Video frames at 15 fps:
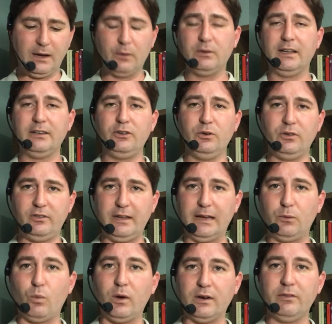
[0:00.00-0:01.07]
I would like you to
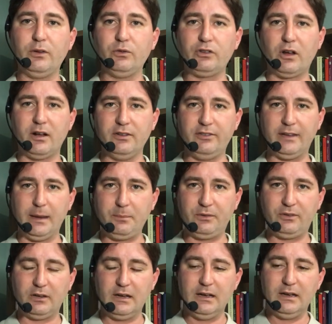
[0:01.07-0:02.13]
take one of those
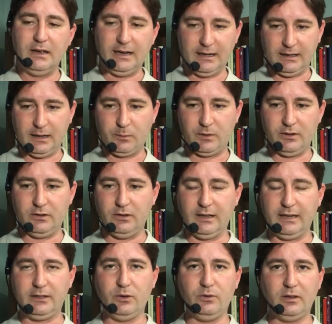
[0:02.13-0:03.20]
concepts and I would
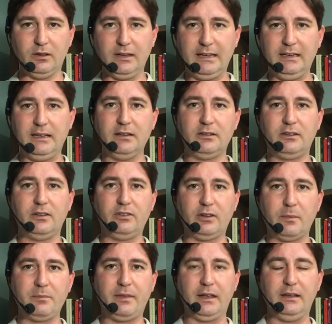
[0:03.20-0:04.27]
like you to link it to
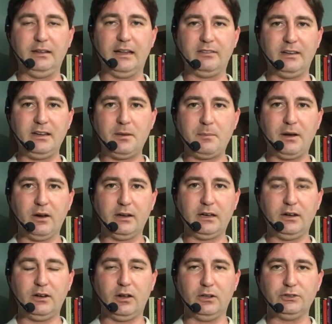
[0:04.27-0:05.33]
something that's in
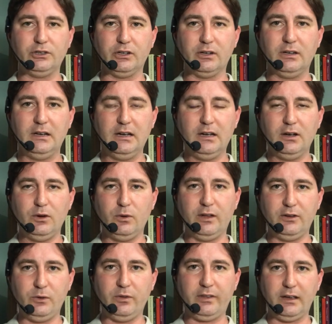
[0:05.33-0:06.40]
American culture
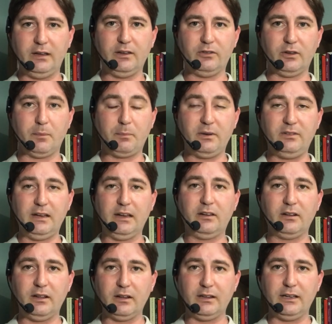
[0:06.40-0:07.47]
that you think is a
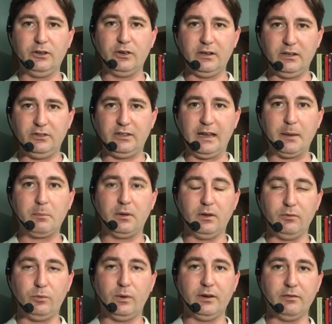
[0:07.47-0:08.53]
particularly good example
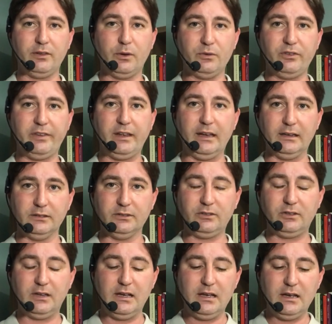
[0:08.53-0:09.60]
of one of those
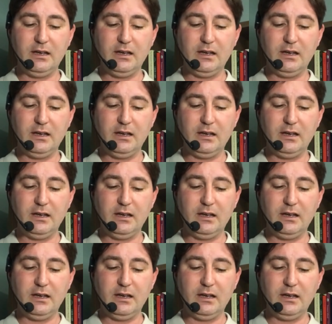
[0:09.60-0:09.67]
things.